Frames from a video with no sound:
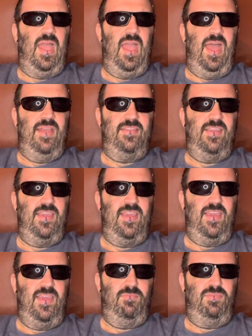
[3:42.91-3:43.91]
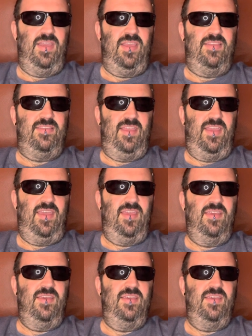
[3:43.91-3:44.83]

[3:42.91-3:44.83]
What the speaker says: as he plays a